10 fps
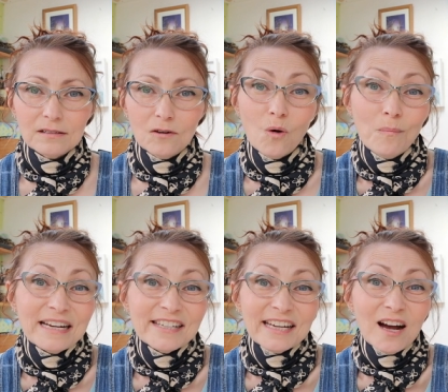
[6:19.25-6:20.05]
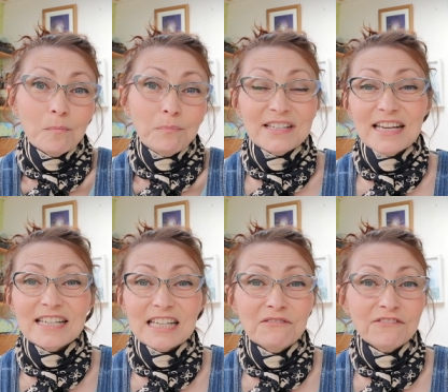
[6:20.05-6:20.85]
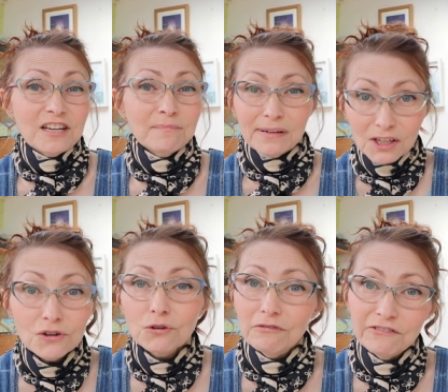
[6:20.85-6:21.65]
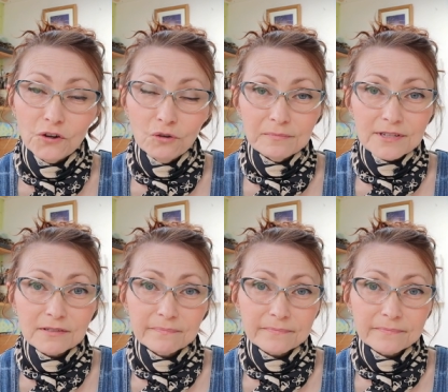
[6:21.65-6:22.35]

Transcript: or mixing up possessive and plural forms.